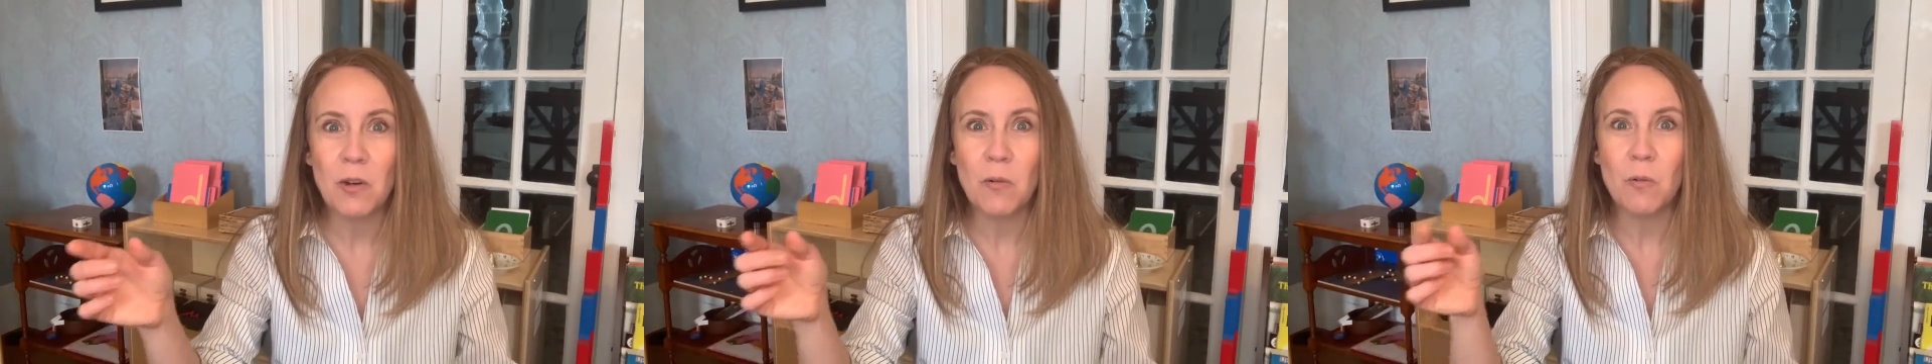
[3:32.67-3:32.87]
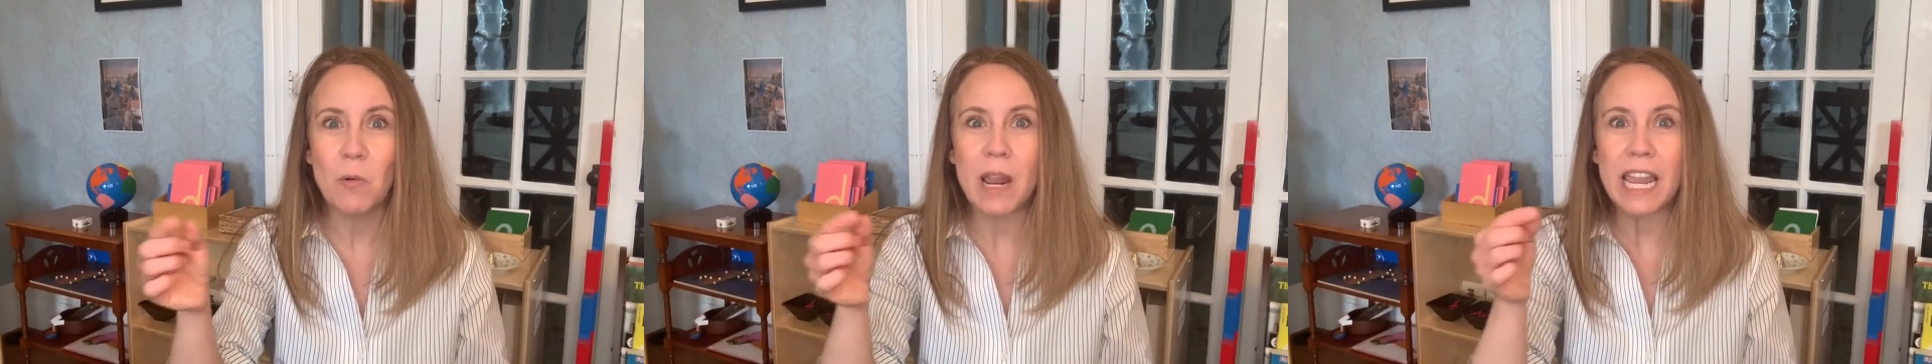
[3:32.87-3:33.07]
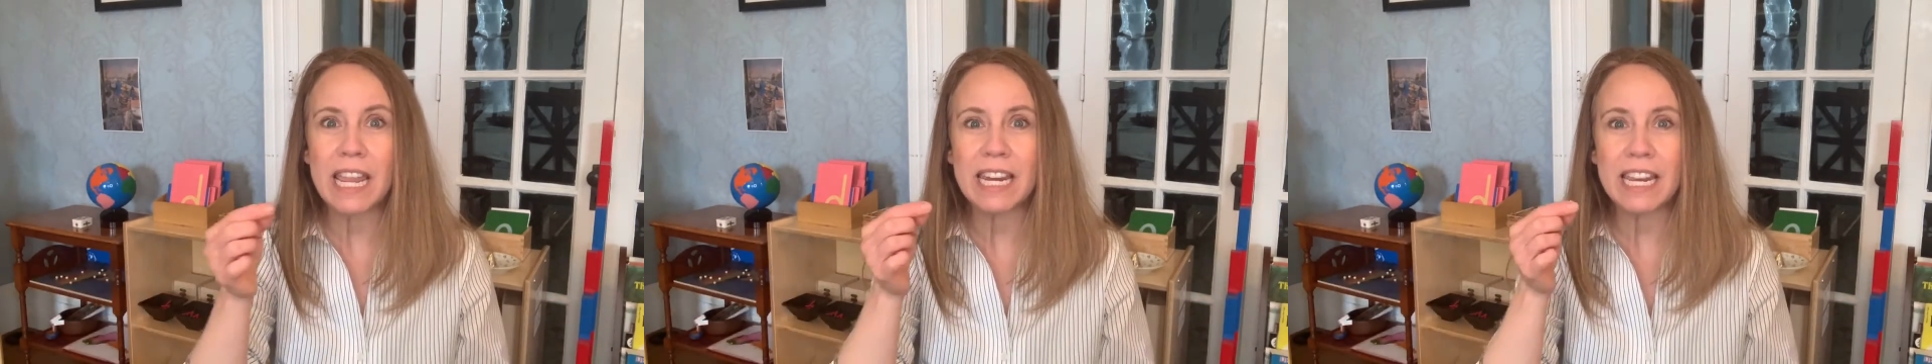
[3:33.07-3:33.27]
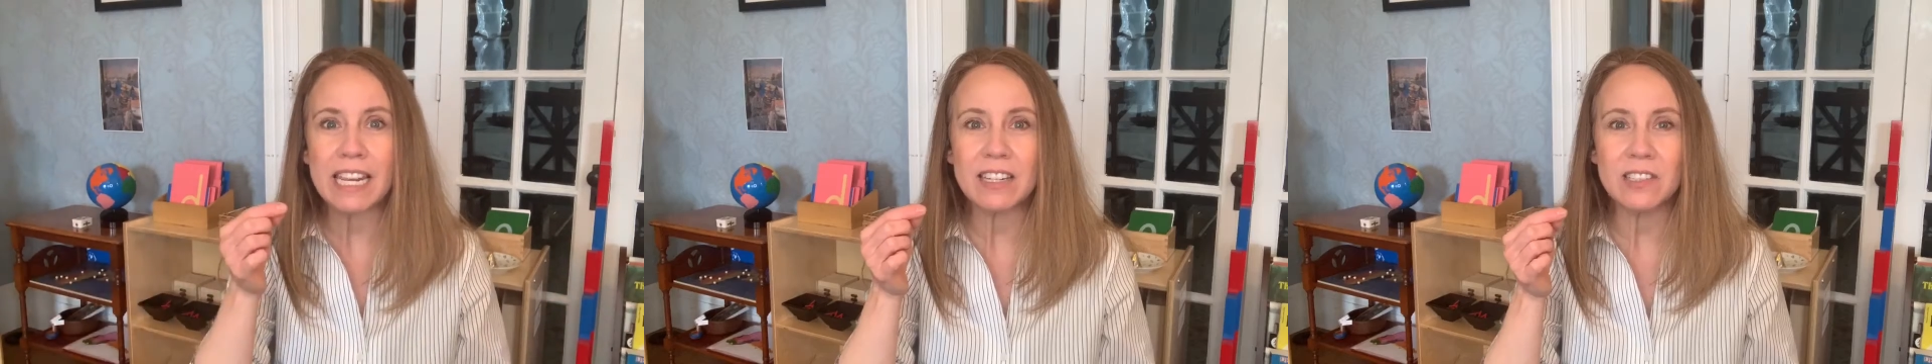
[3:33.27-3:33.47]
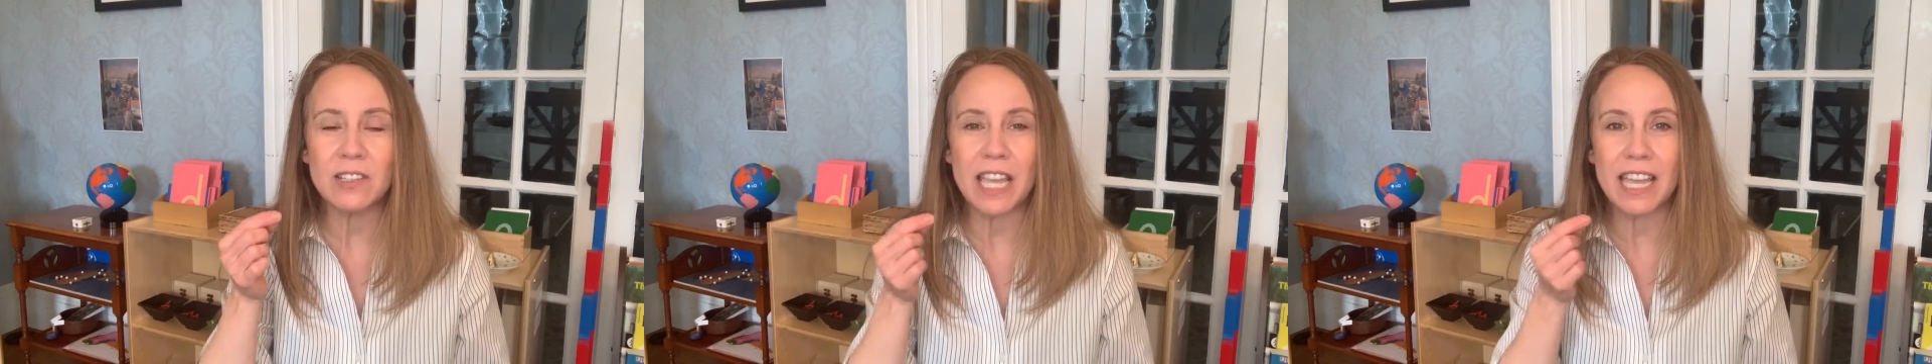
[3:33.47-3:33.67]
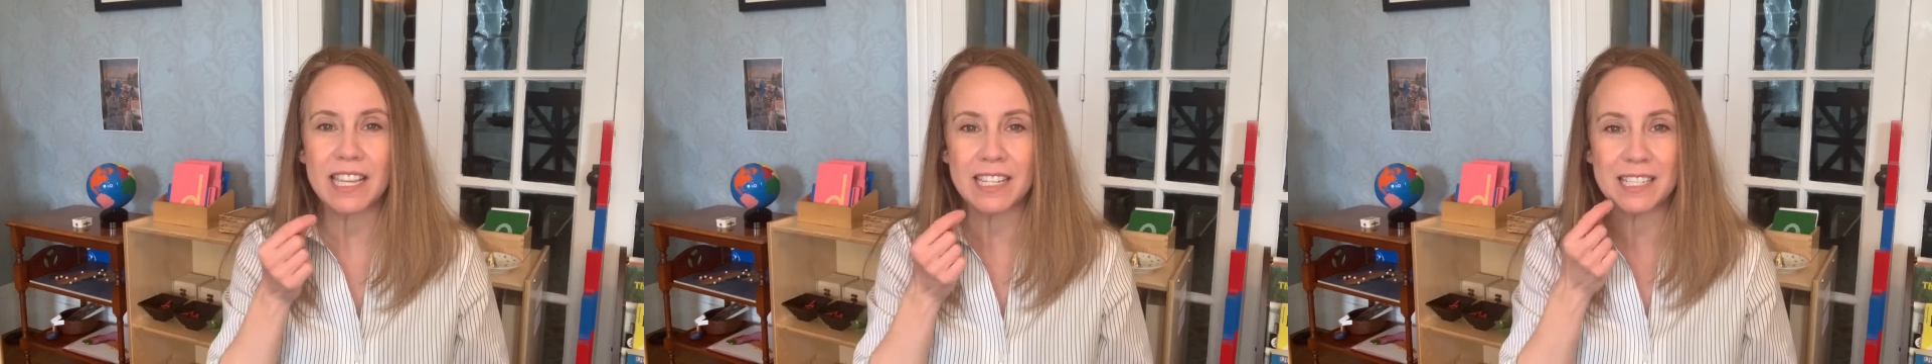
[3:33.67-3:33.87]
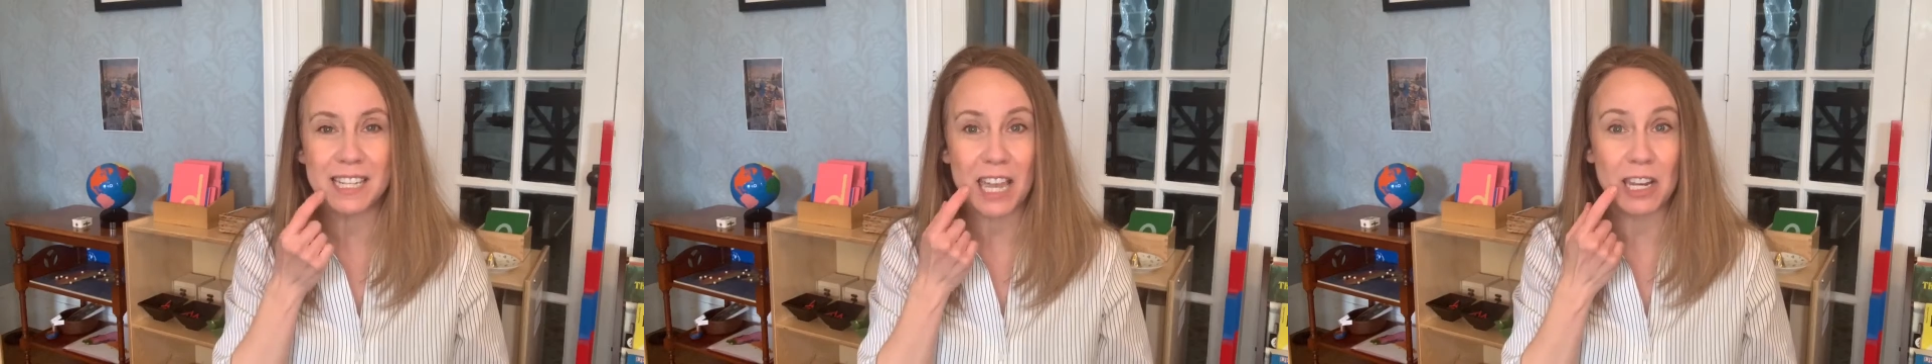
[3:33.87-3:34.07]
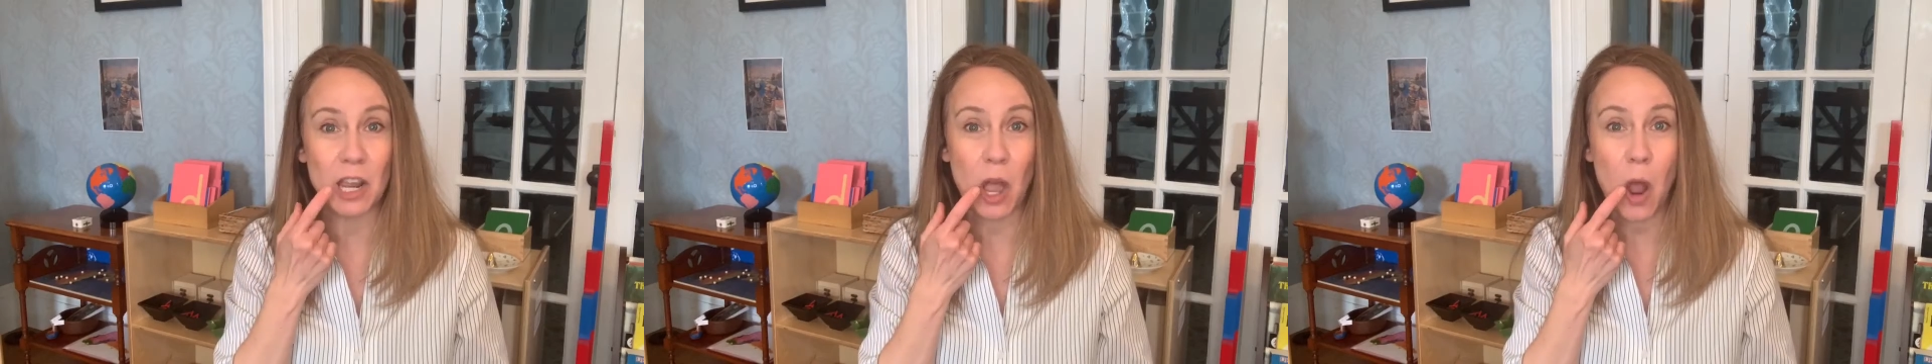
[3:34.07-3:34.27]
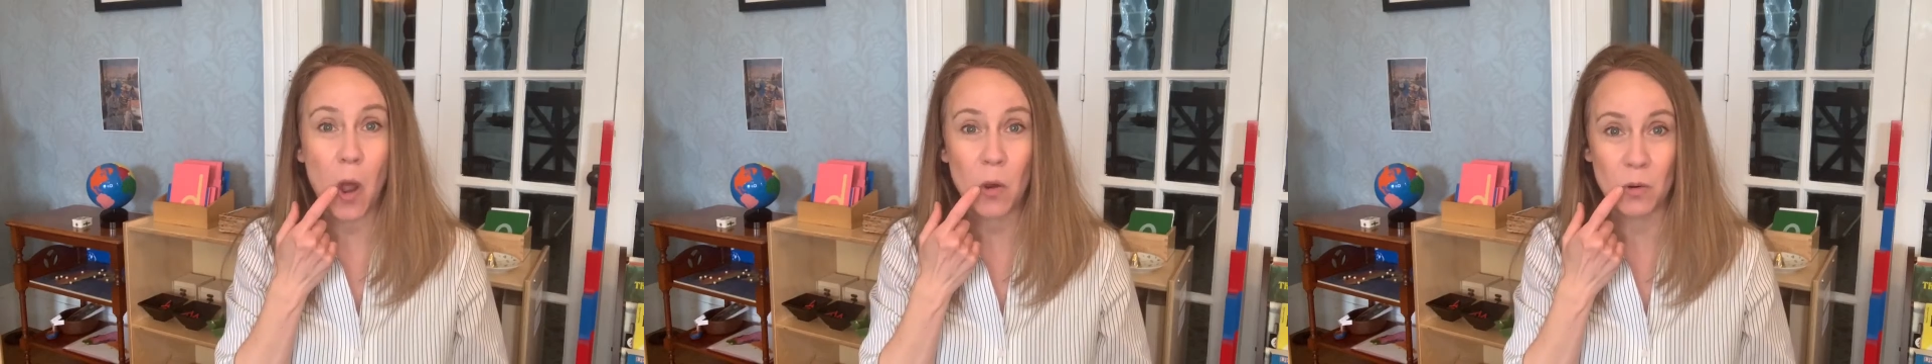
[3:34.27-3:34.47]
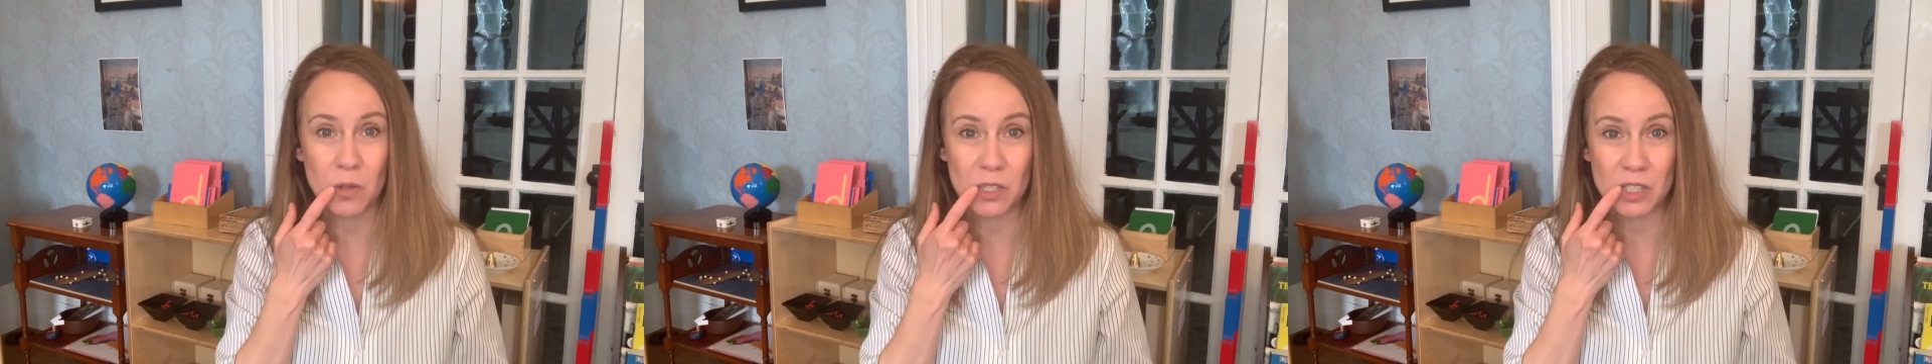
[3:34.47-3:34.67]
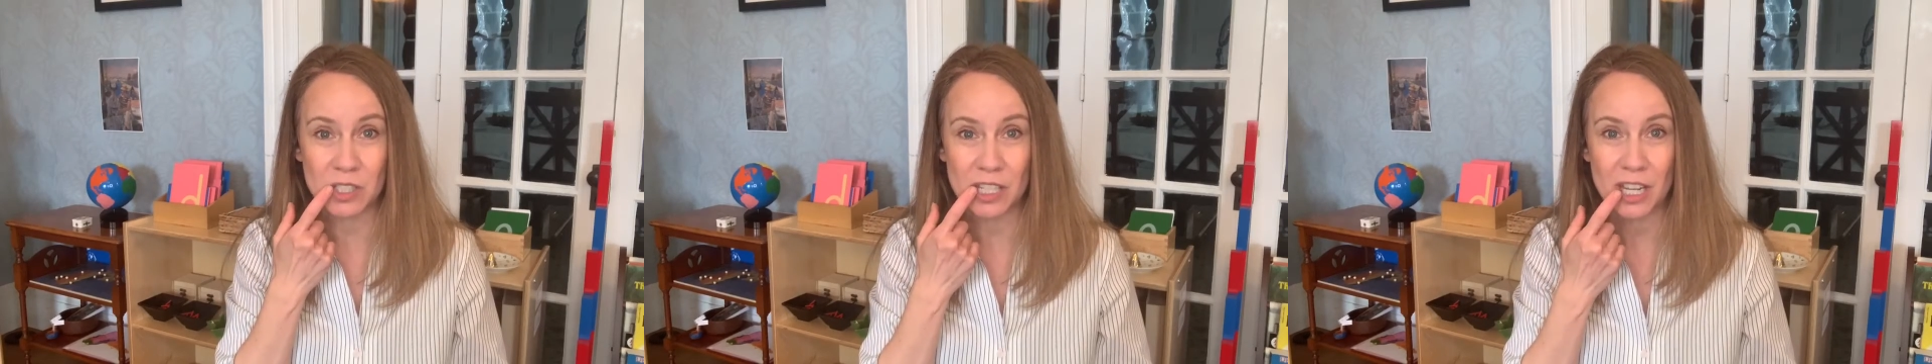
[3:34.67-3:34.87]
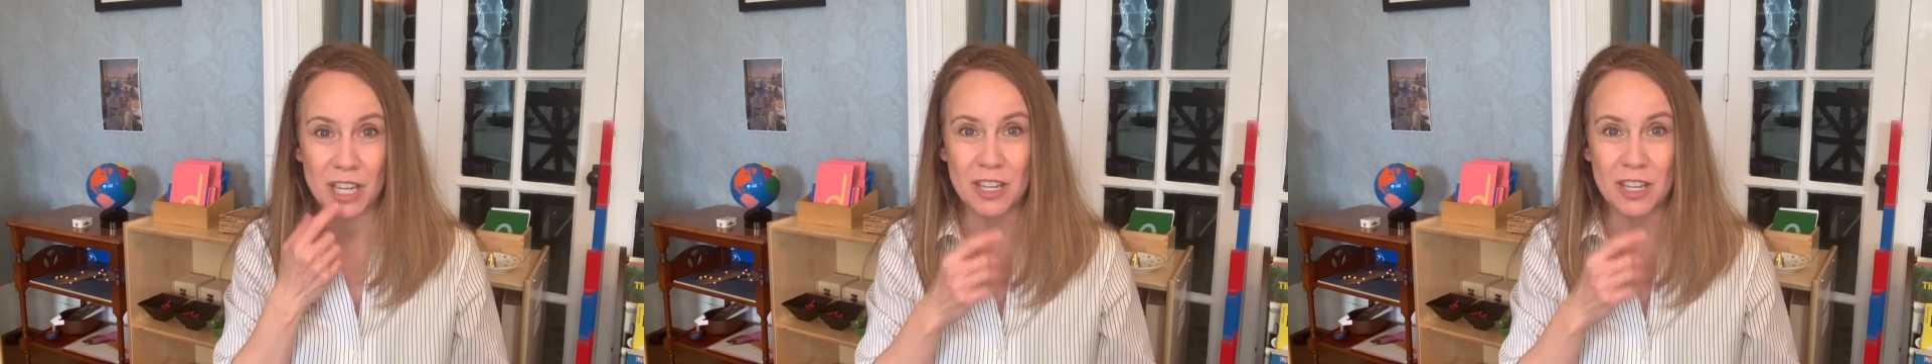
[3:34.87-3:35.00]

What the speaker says: waiting to get inside a host